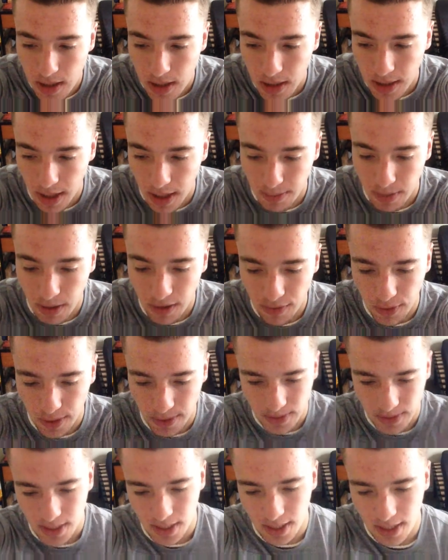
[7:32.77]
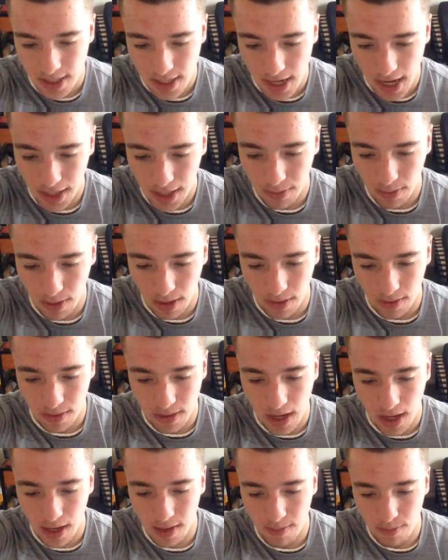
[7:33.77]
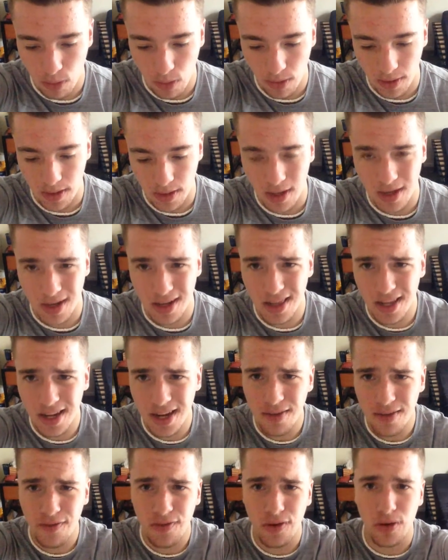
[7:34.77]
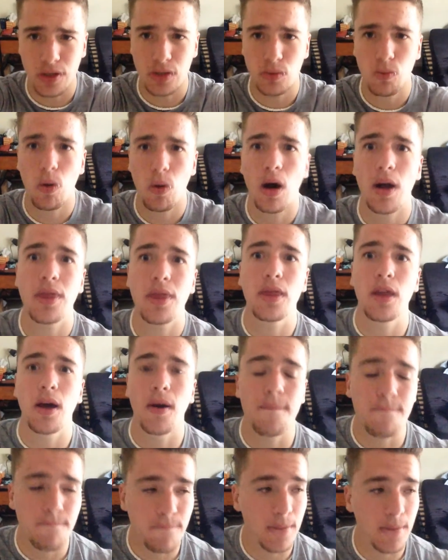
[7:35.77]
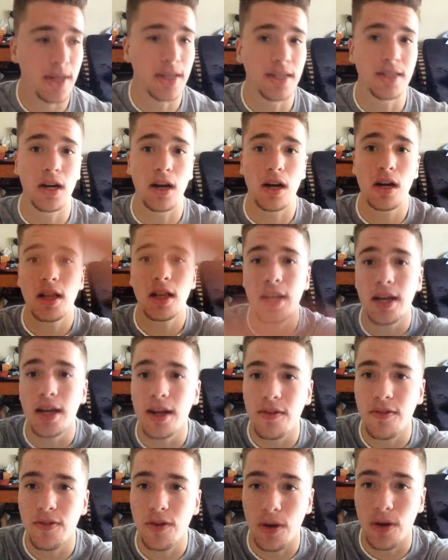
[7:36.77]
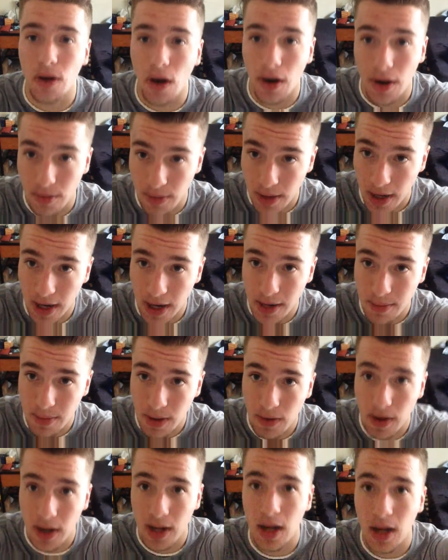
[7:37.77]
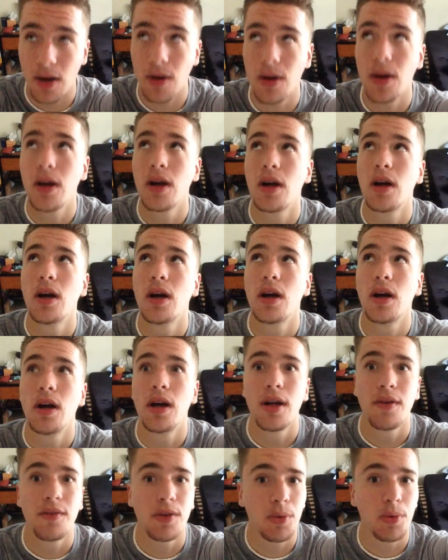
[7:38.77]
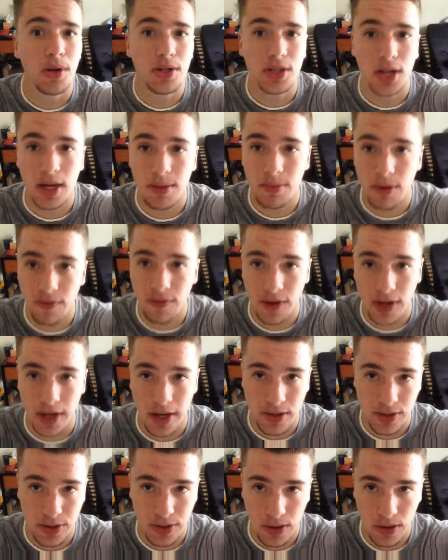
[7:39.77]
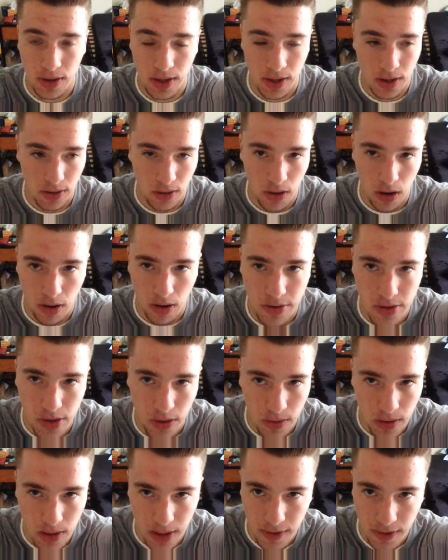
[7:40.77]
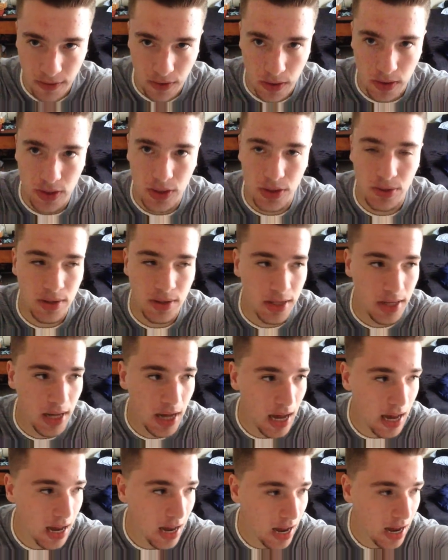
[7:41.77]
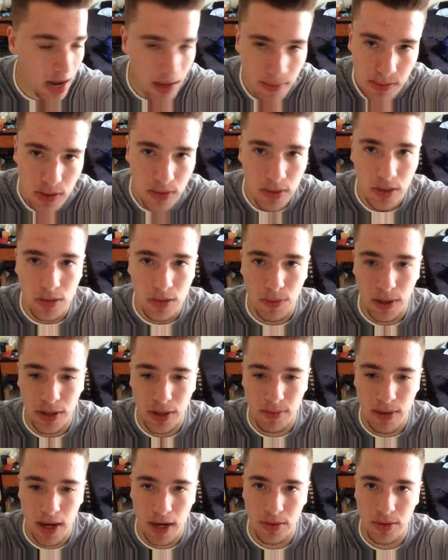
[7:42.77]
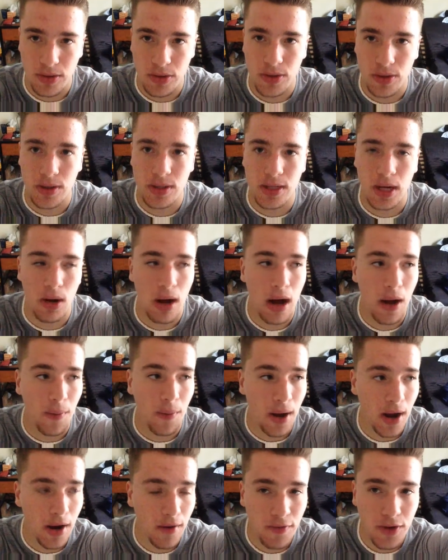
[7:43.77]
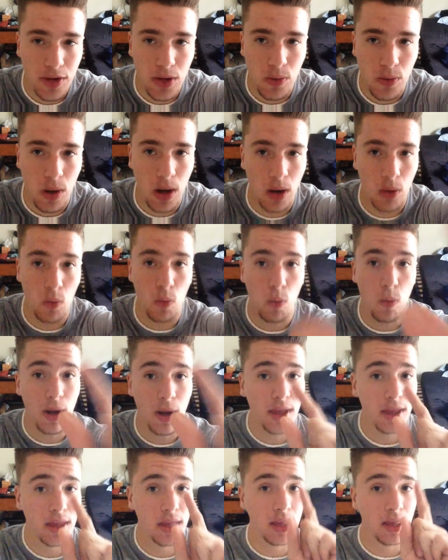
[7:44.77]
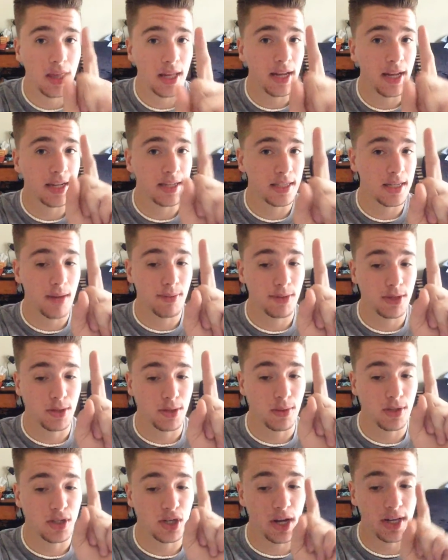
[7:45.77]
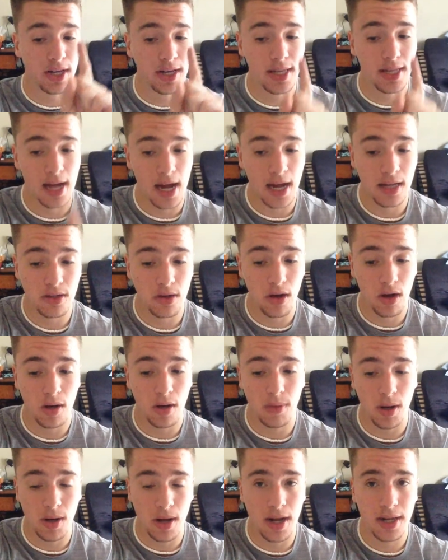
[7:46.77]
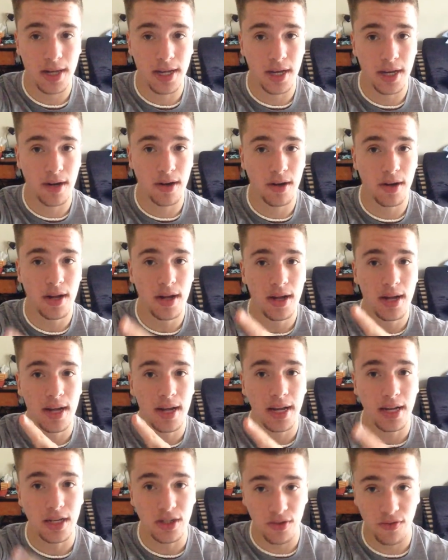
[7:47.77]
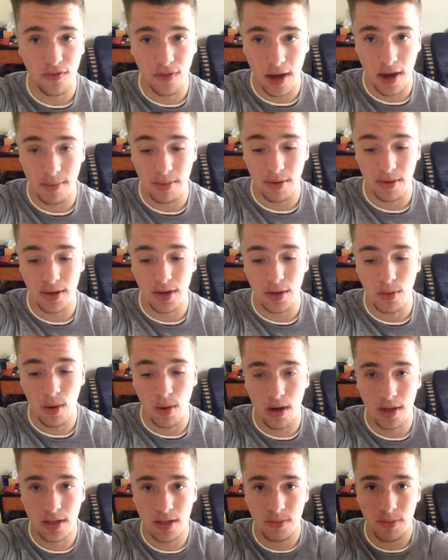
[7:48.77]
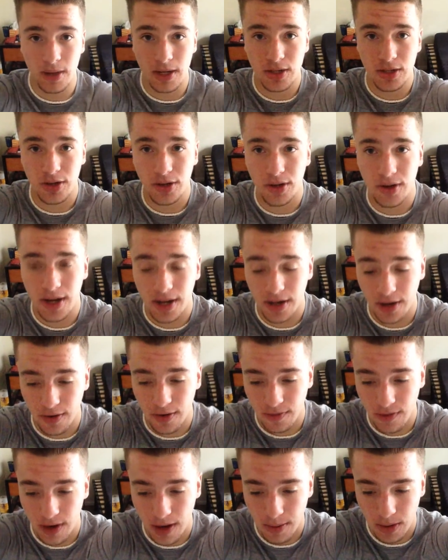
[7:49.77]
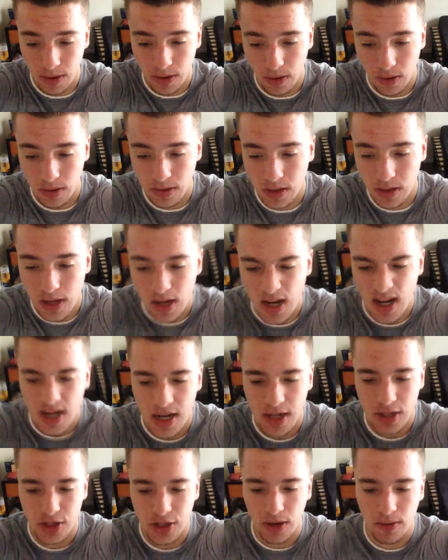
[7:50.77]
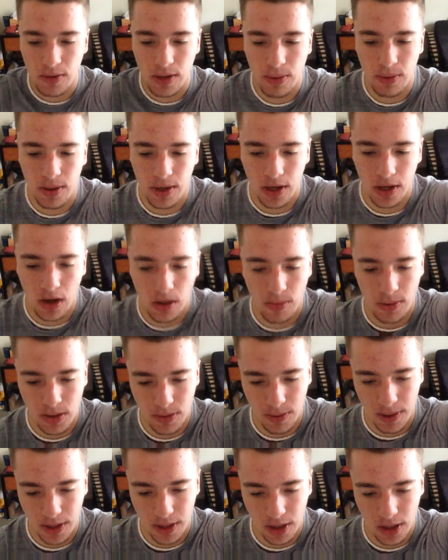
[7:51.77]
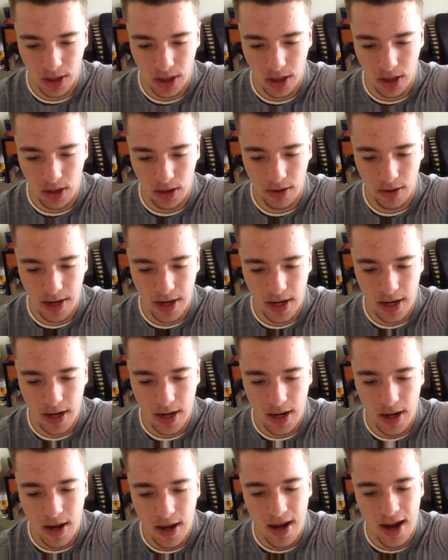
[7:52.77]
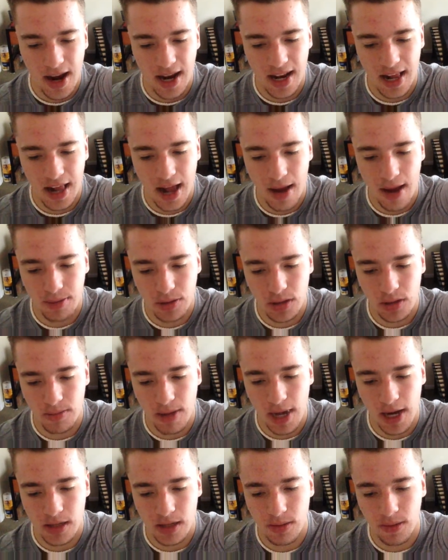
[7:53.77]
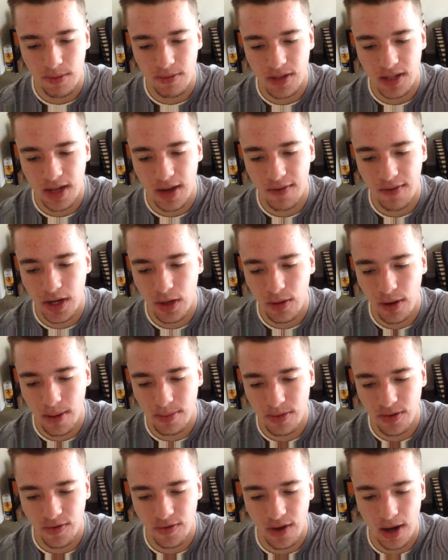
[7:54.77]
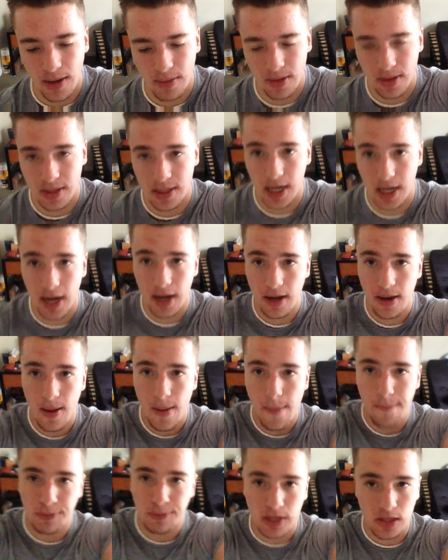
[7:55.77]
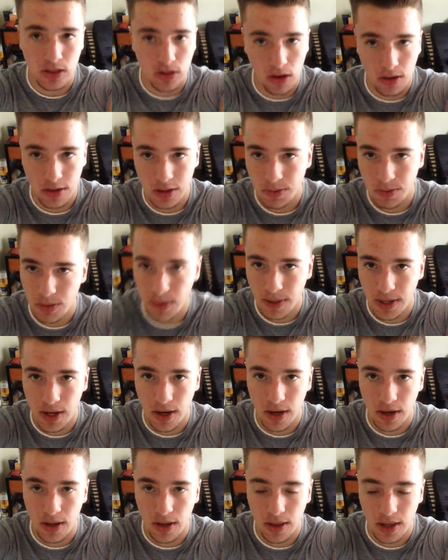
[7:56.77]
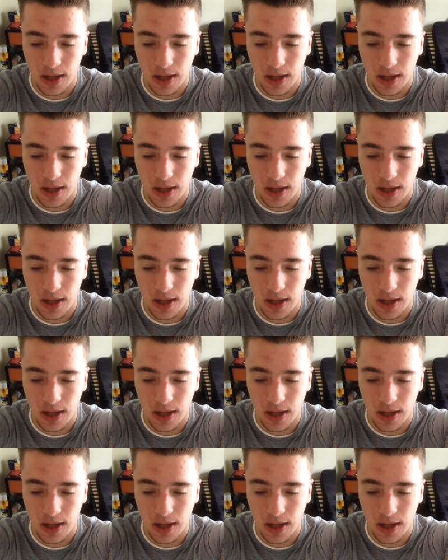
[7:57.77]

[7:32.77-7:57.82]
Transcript: Okay, meal frequency, not irrelevant, not important. Clean foods. What the is a clean food? Are you kidding me right now? If you watch any of my videos, you know that there are no clean foods. You can absolutely spread your macronutrients out however you want, with the exception, which I did not talk about on here, is fiber. You want to make sure you're hitting your fiber goals. Generally, we're going to go between 30 and an absolute maximum of 70 grams of fiber a day. And as long as between you're